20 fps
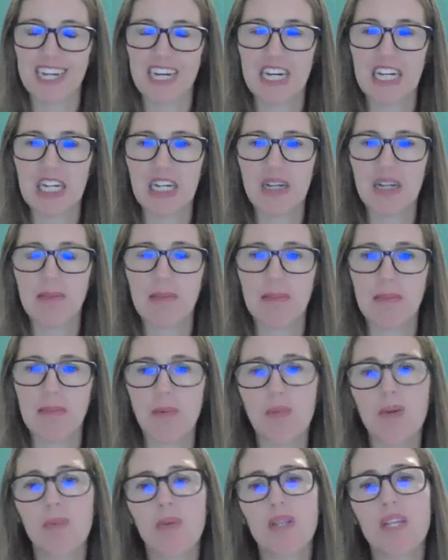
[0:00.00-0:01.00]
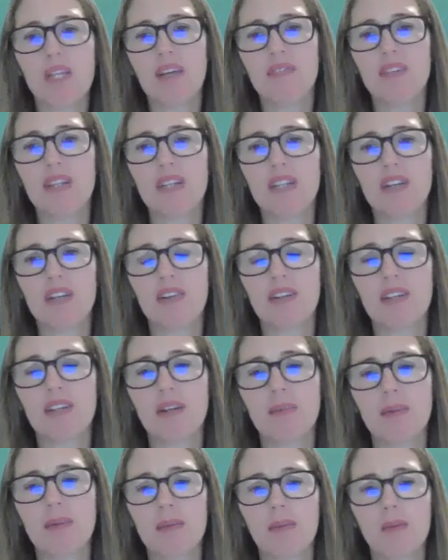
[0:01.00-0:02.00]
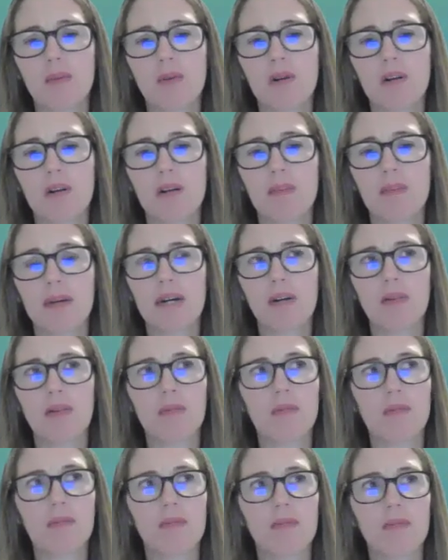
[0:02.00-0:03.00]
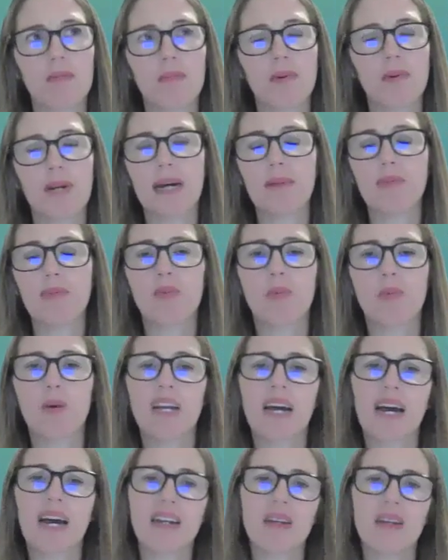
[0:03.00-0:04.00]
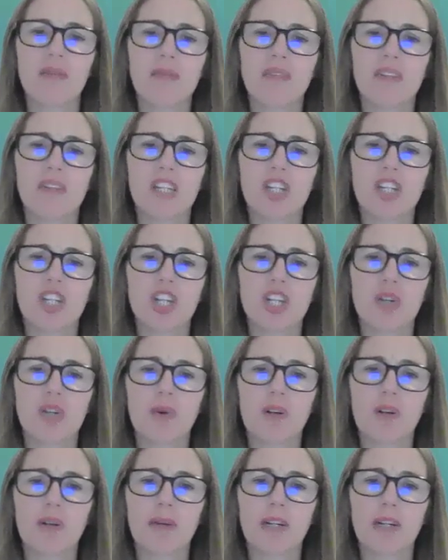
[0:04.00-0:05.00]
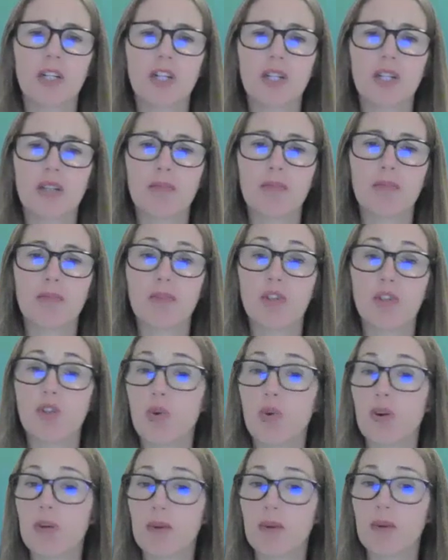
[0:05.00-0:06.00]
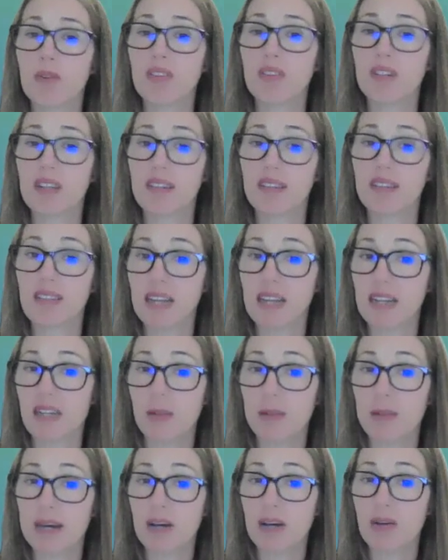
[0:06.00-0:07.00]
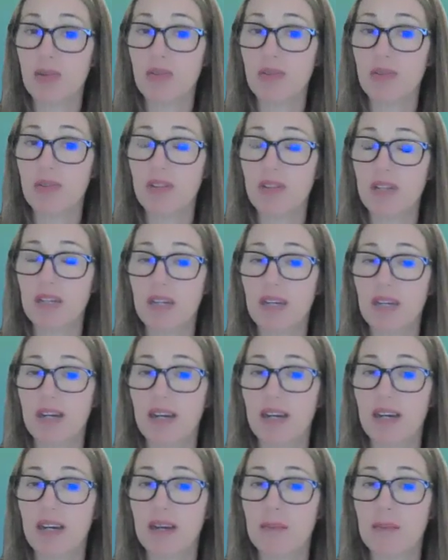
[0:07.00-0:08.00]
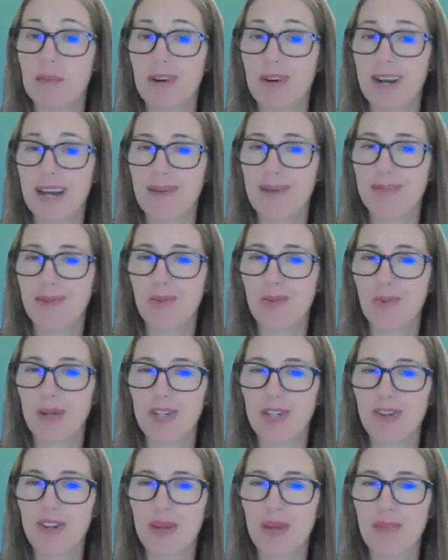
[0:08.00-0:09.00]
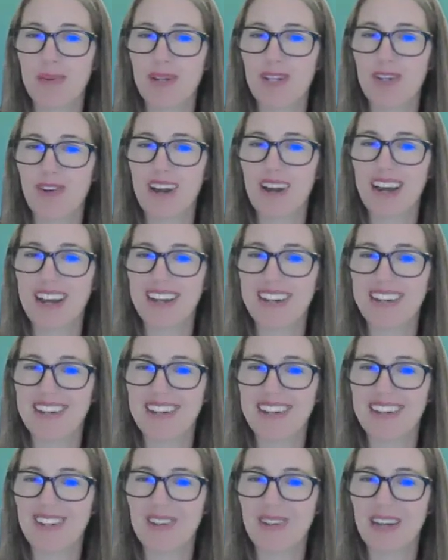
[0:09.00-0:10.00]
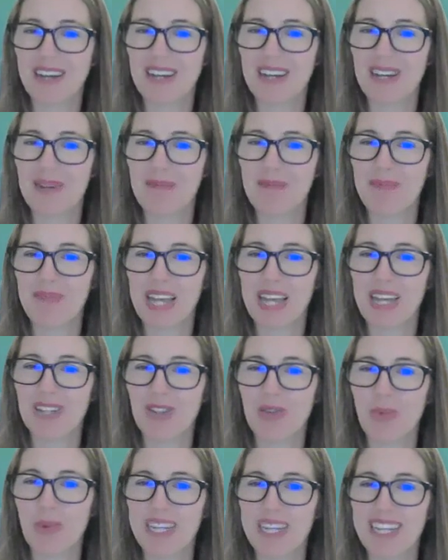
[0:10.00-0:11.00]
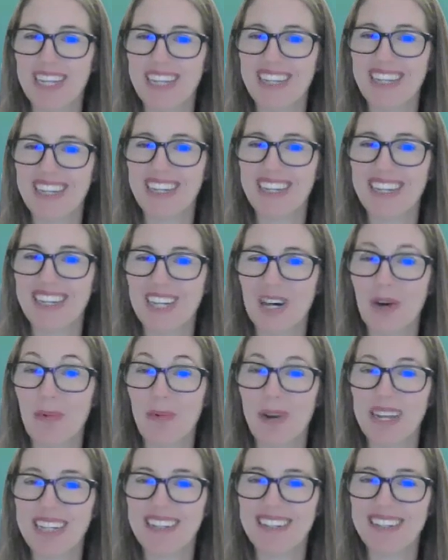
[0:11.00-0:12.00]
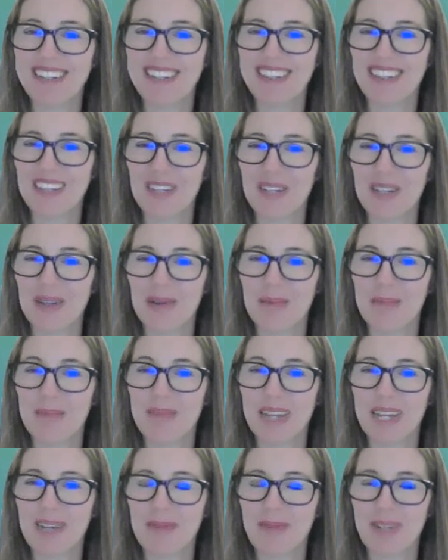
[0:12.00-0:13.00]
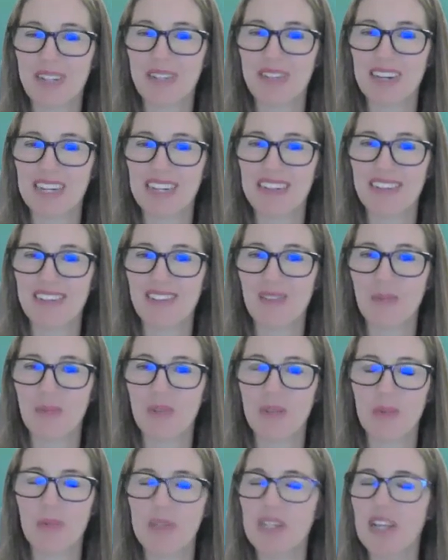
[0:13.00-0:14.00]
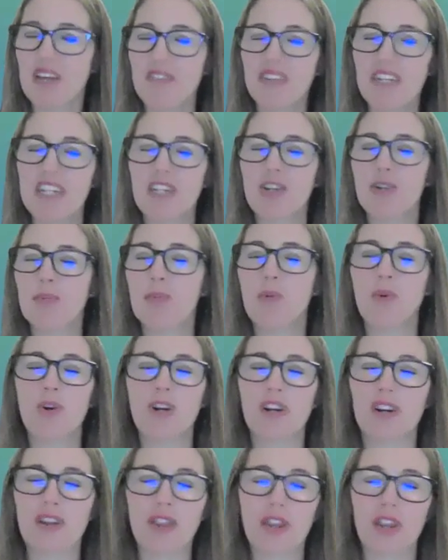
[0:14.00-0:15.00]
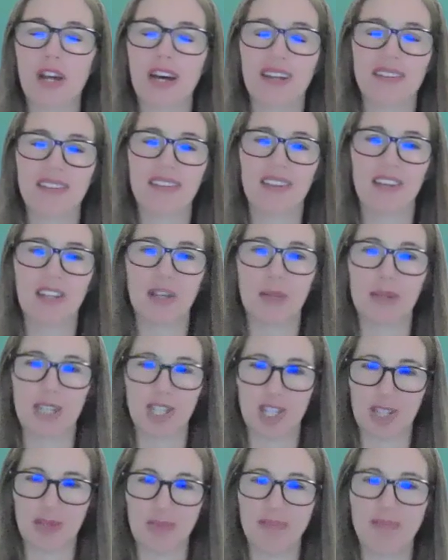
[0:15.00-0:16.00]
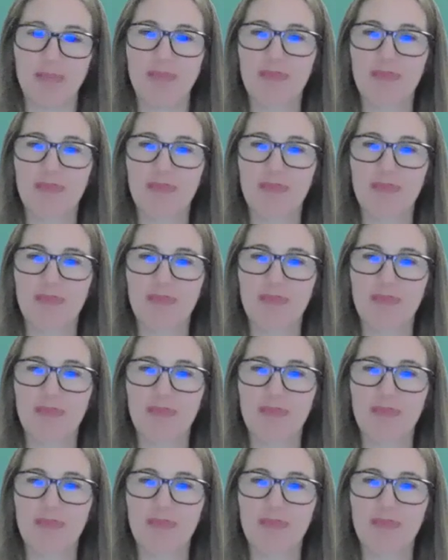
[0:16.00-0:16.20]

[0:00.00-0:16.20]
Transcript: But we would love to hear a little bit more about perhaps what items in the January budget you're most excited about, and perhaps what you're keeping your eye on as we await the May revise. Would love to hear more thoughts on the budget.